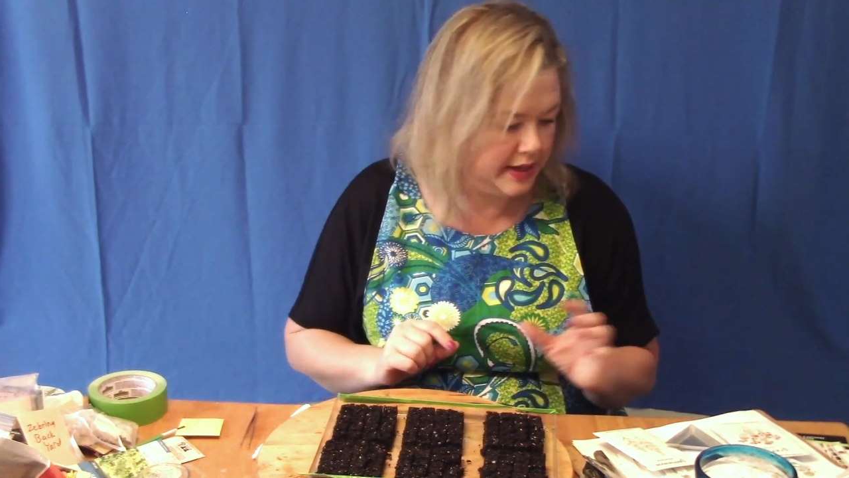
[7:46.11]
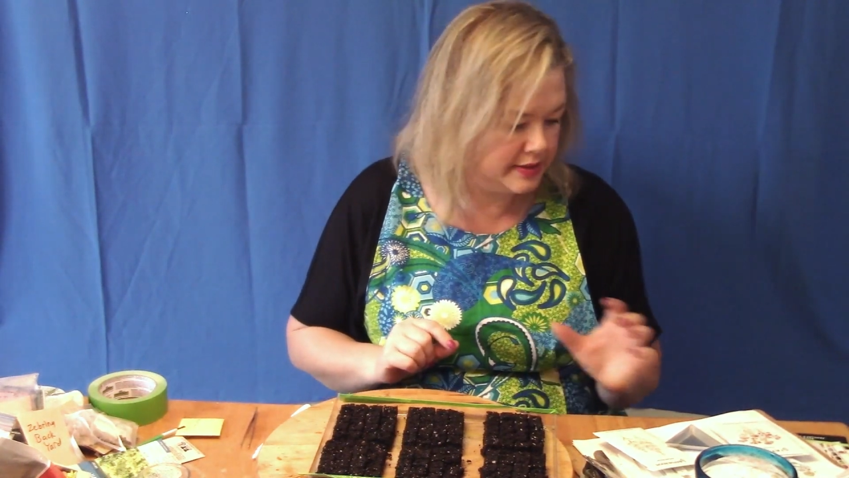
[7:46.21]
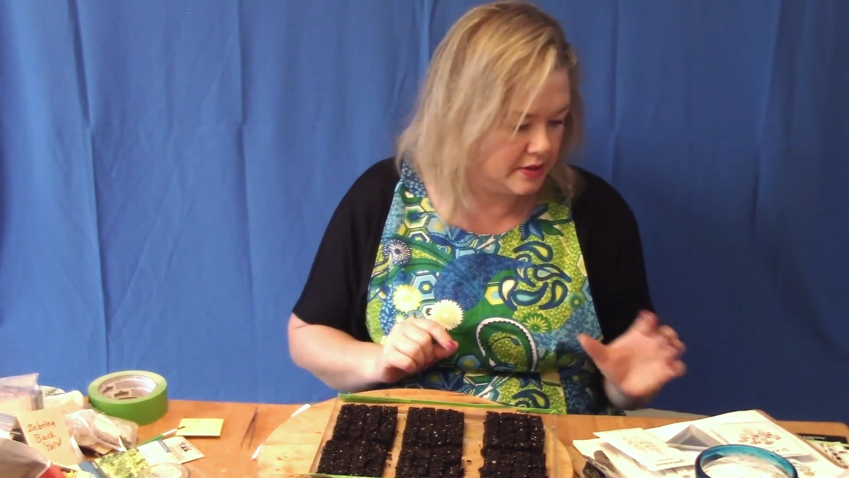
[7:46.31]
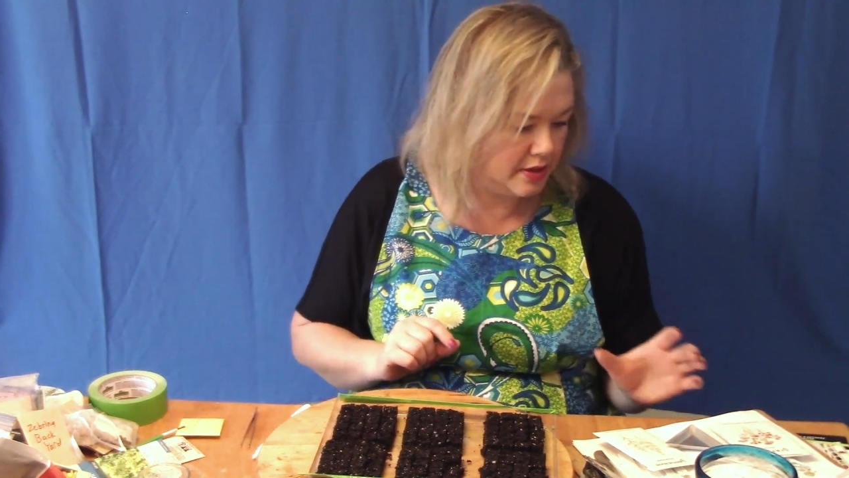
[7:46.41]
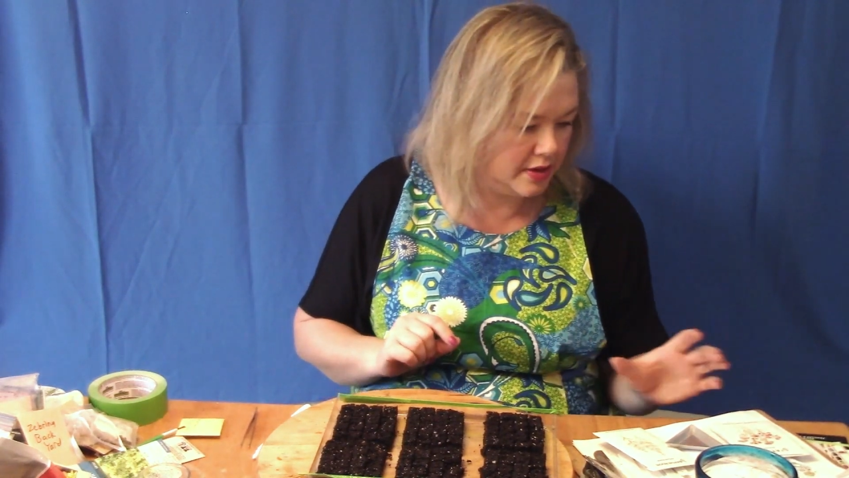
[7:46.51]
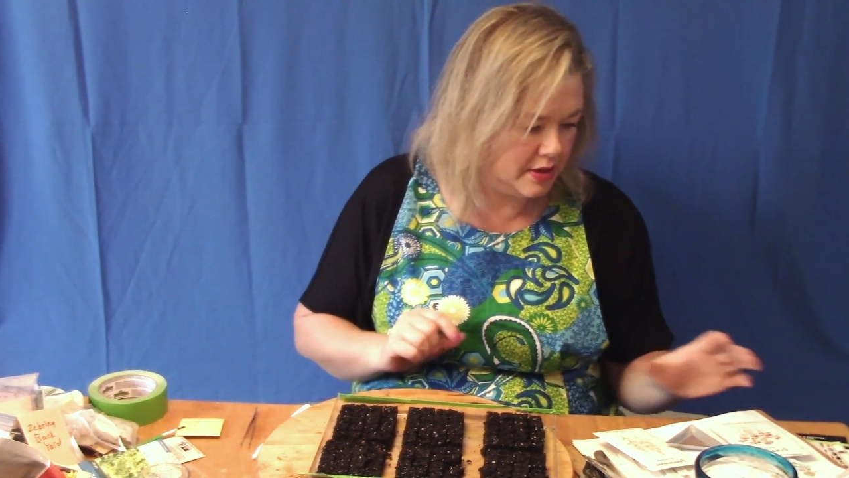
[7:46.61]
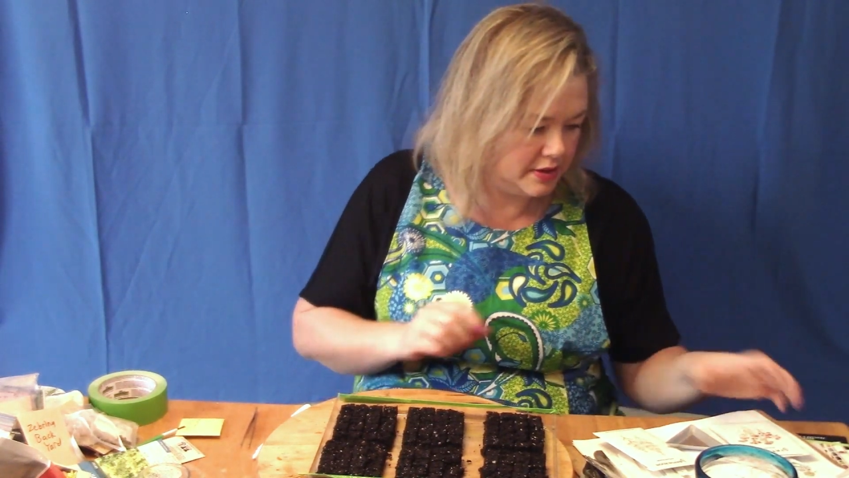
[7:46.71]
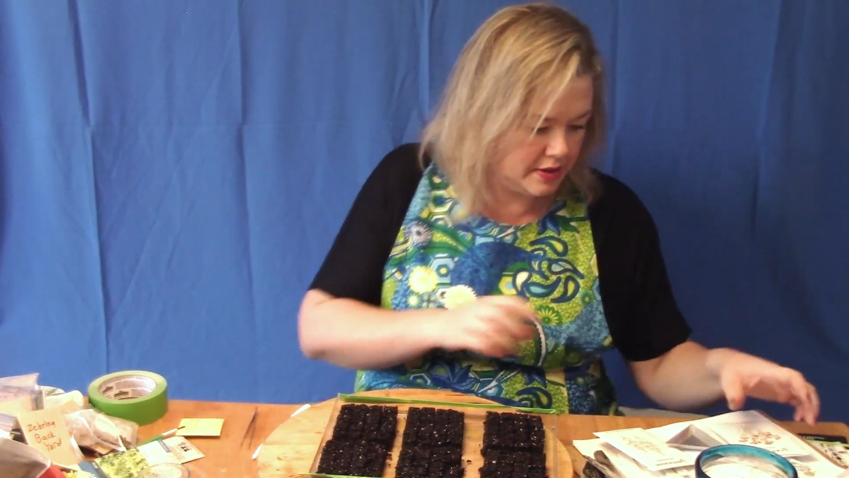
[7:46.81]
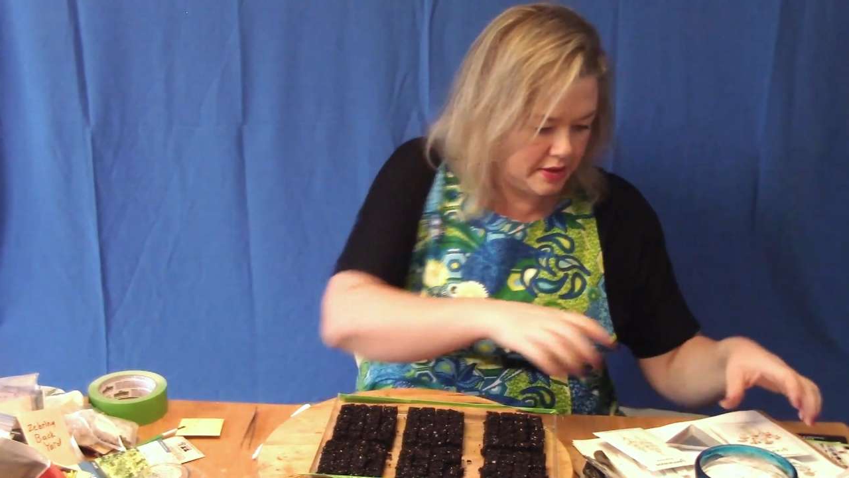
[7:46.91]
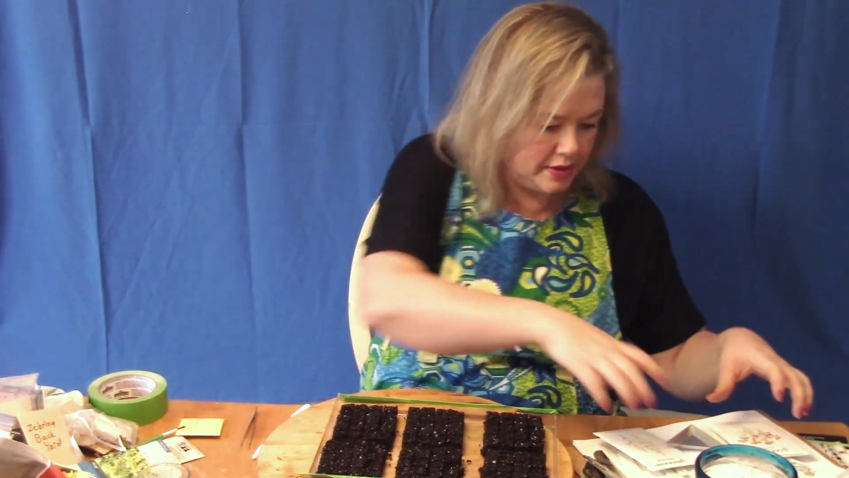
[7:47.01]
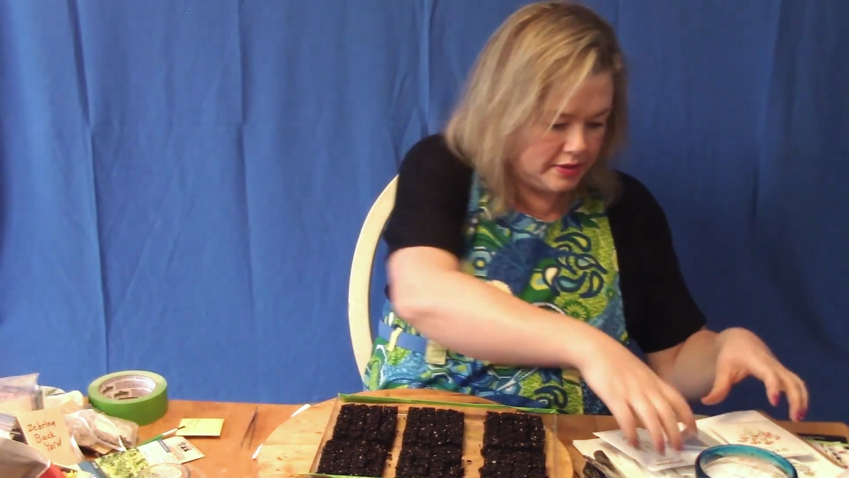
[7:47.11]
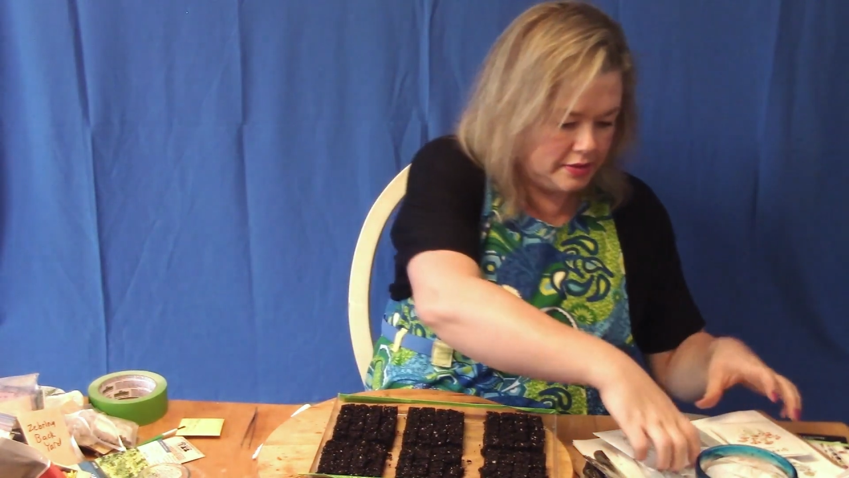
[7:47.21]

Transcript: get started on the